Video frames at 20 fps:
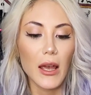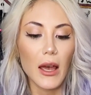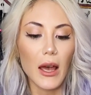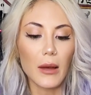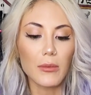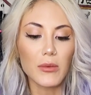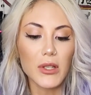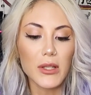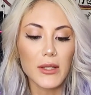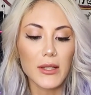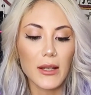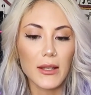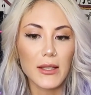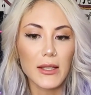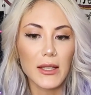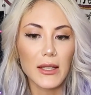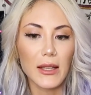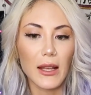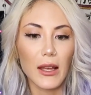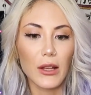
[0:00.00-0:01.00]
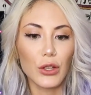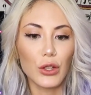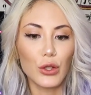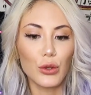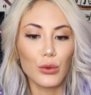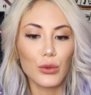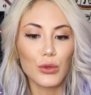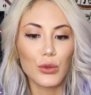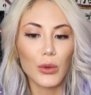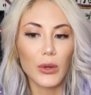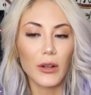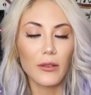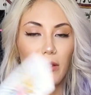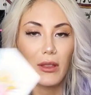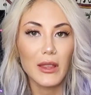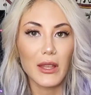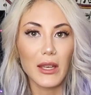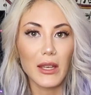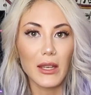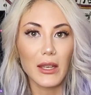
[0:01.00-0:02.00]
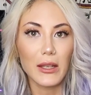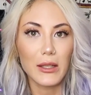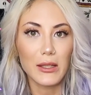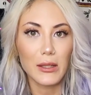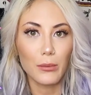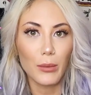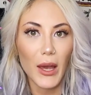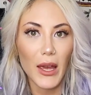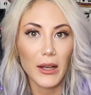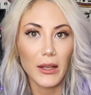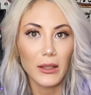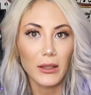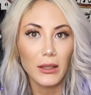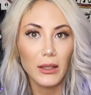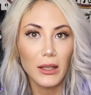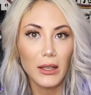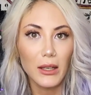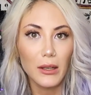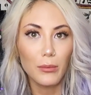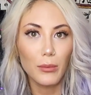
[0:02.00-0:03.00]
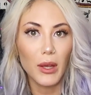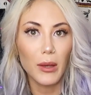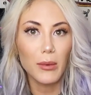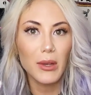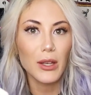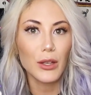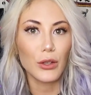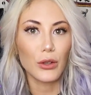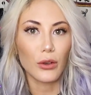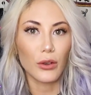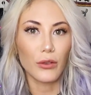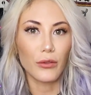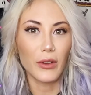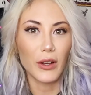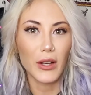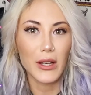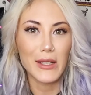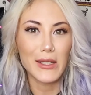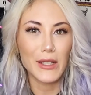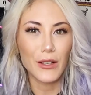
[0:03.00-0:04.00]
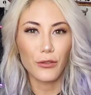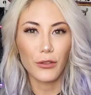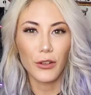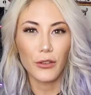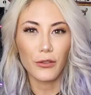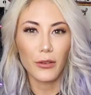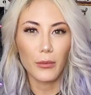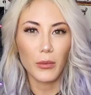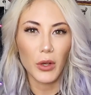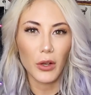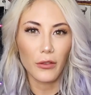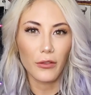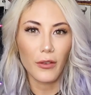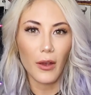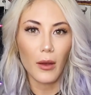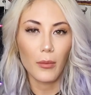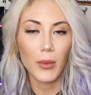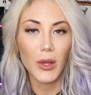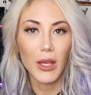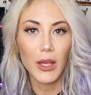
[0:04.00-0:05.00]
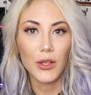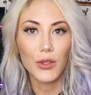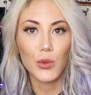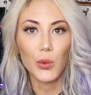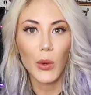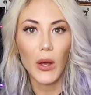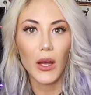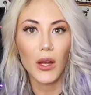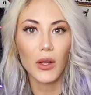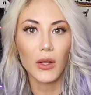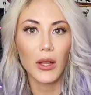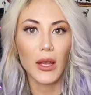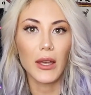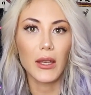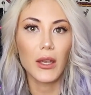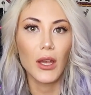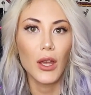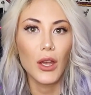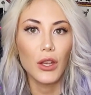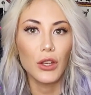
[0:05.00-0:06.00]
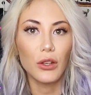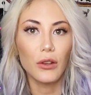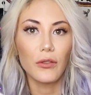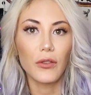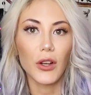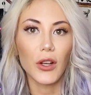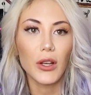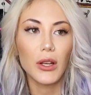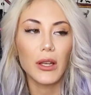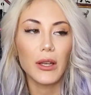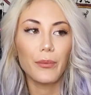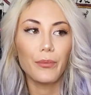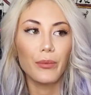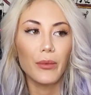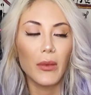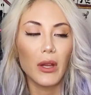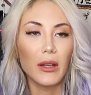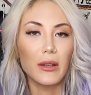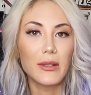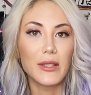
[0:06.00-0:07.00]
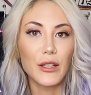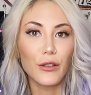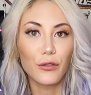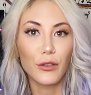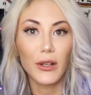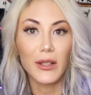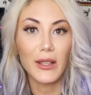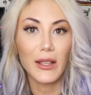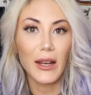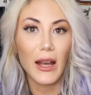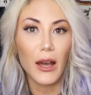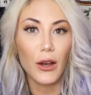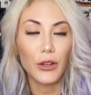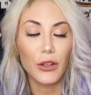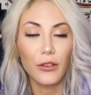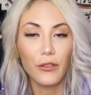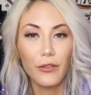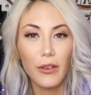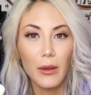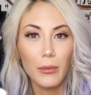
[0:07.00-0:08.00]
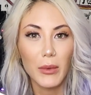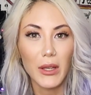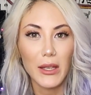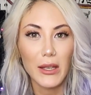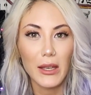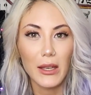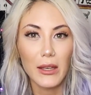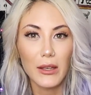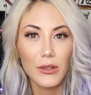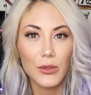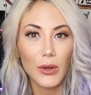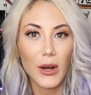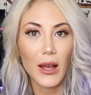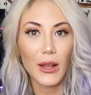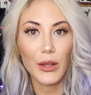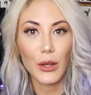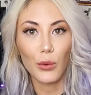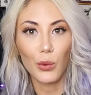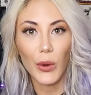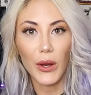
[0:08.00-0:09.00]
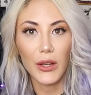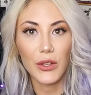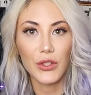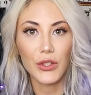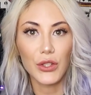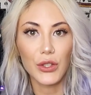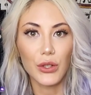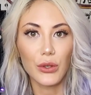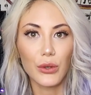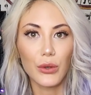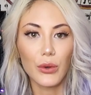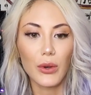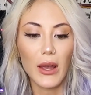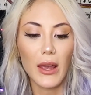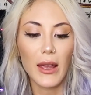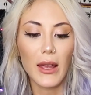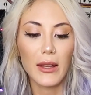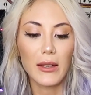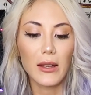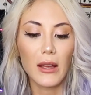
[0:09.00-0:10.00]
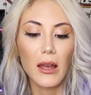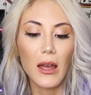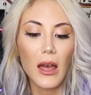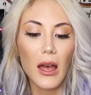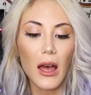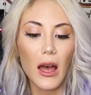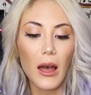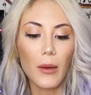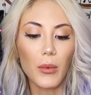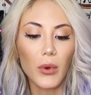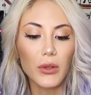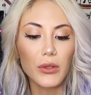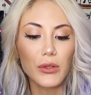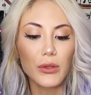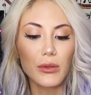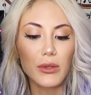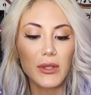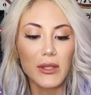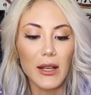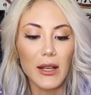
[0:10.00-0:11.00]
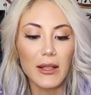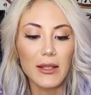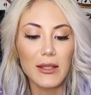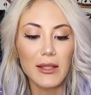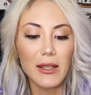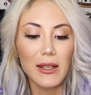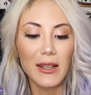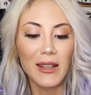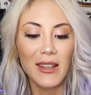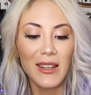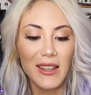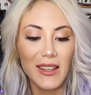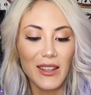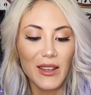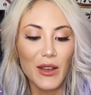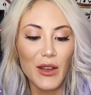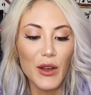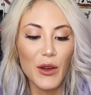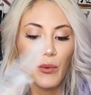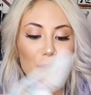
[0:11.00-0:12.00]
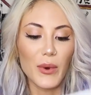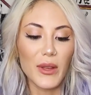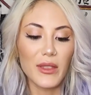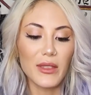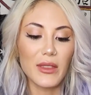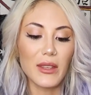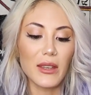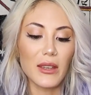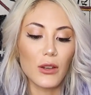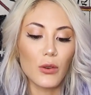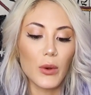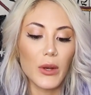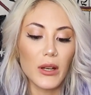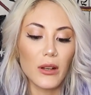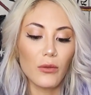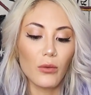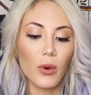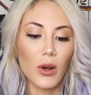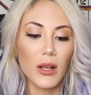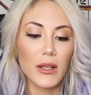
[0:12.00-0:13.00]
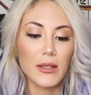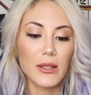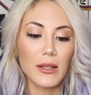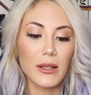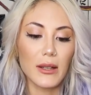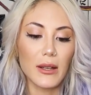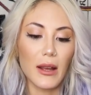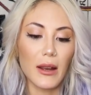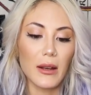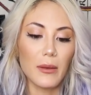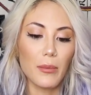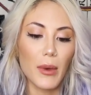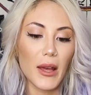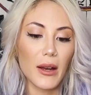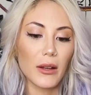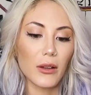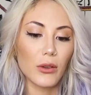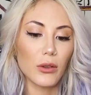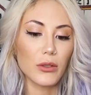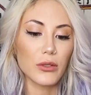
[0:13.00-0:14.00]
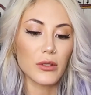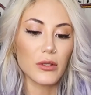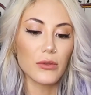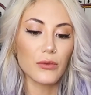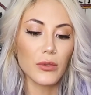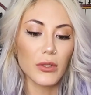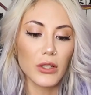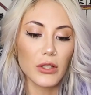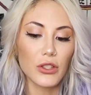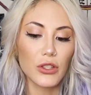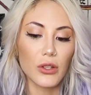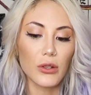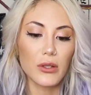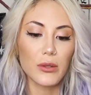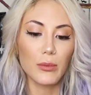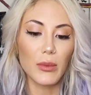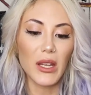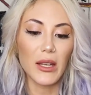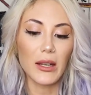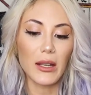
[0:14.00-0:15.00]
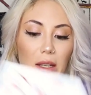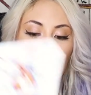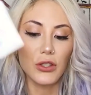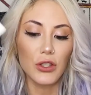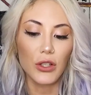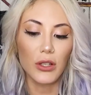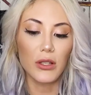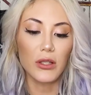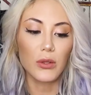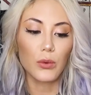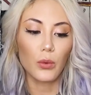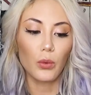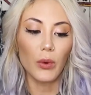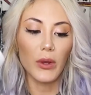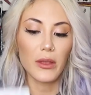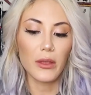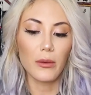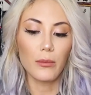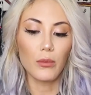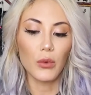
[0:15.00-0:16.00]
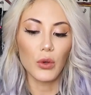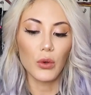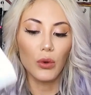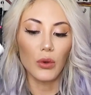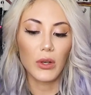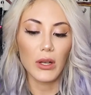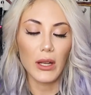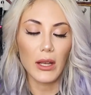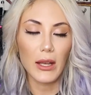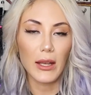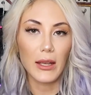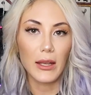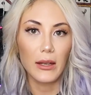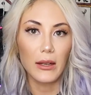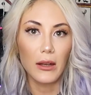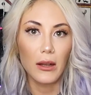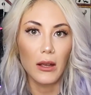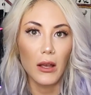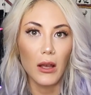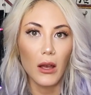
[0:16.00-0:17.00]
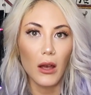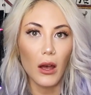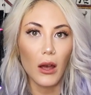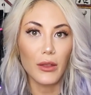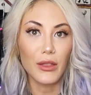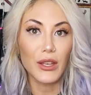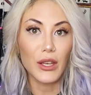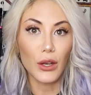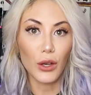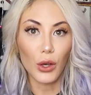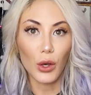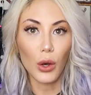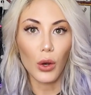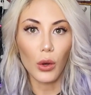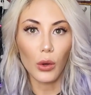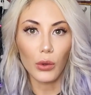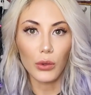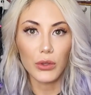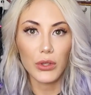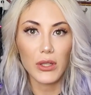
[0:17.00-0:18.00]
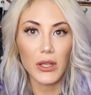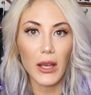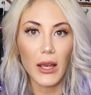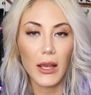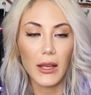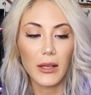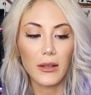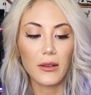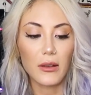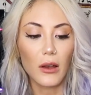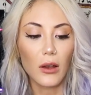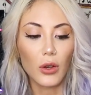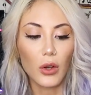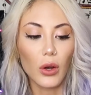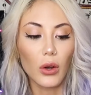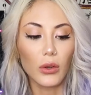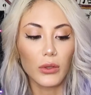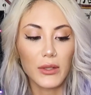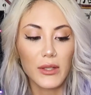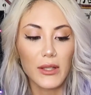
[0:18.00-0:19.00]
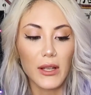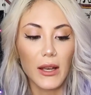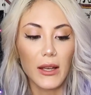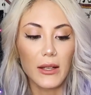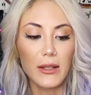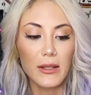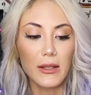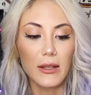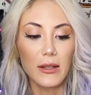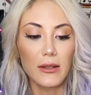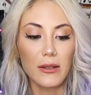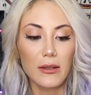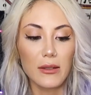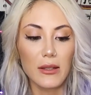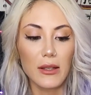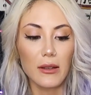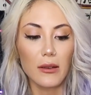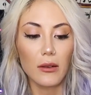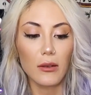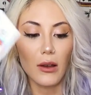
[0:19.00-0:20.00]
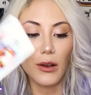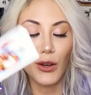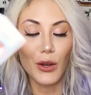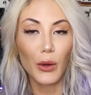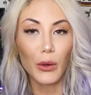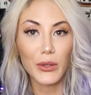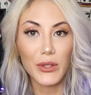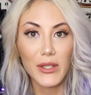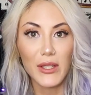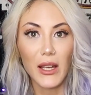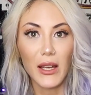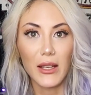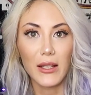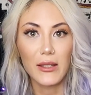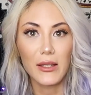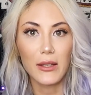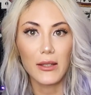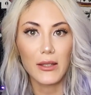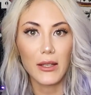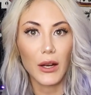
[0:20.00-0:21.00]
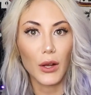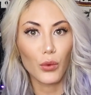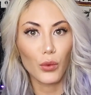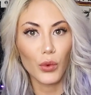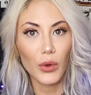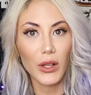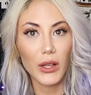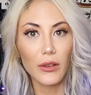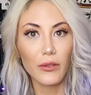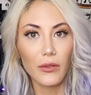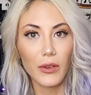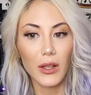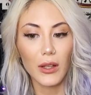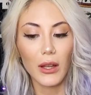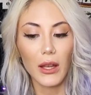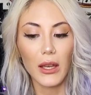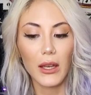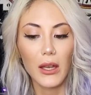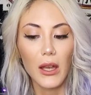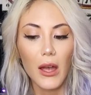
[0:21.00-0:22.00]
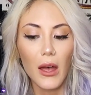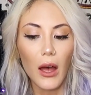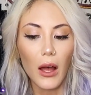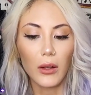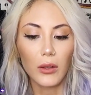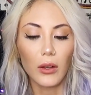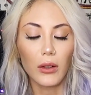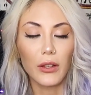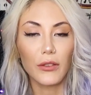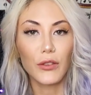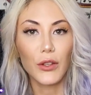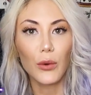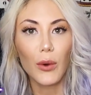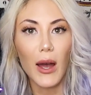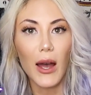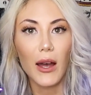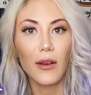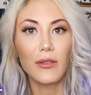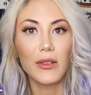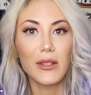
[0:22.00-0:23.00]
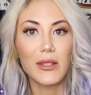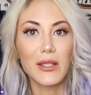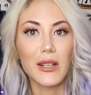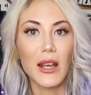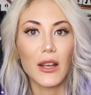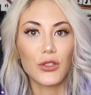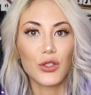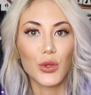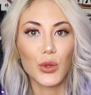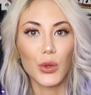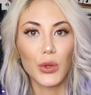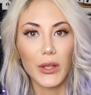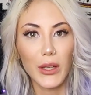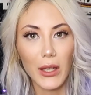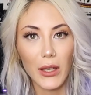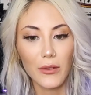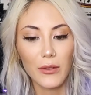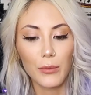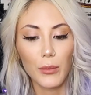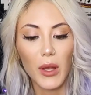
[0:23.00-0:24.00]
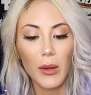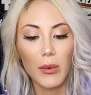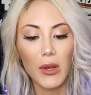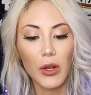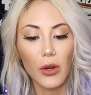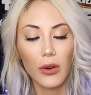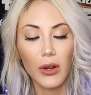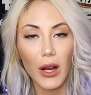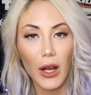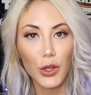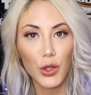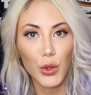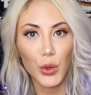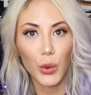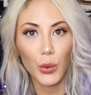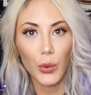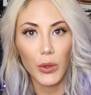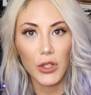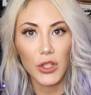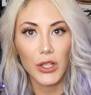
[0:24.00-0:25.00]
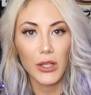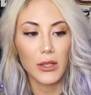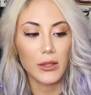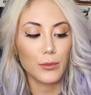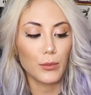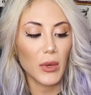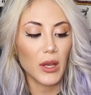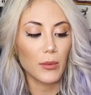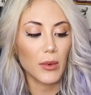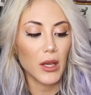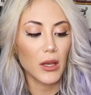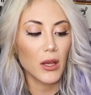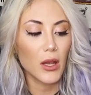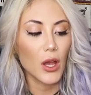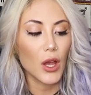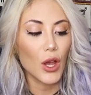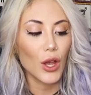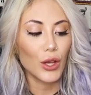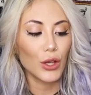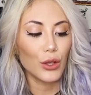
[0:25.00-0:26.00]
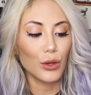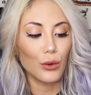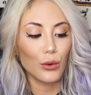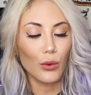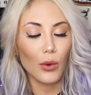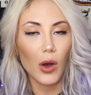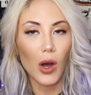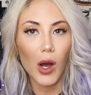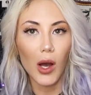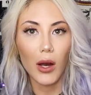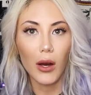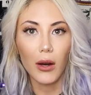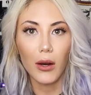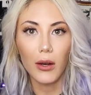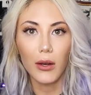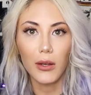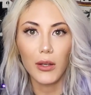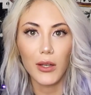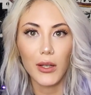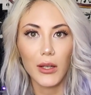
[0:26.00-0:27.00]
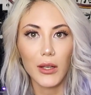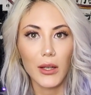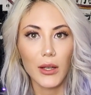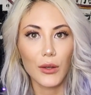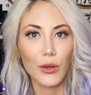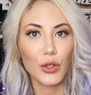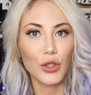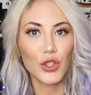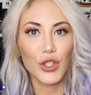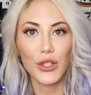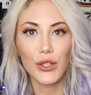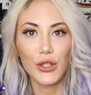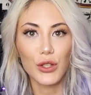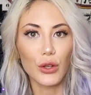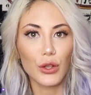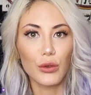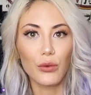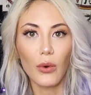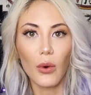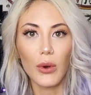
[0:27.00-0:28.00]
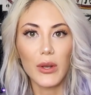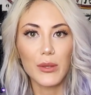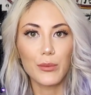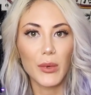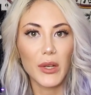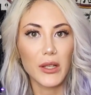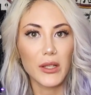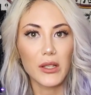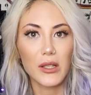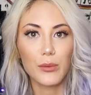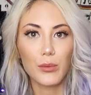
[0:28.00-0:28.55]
I'm just sensing that you sort of think independently. Maybe you're very different from your family as well. Like, you're very different than how your family is or how they raised you. And I'm also sensing with the Queen of Wands and the Nine of Pentacles, this really shows me an interest with the moon in the occult and occult sciences occult sciences and i really feel like a lot of you have this natural gift maybe you're natural witches maybe you are just you've always been into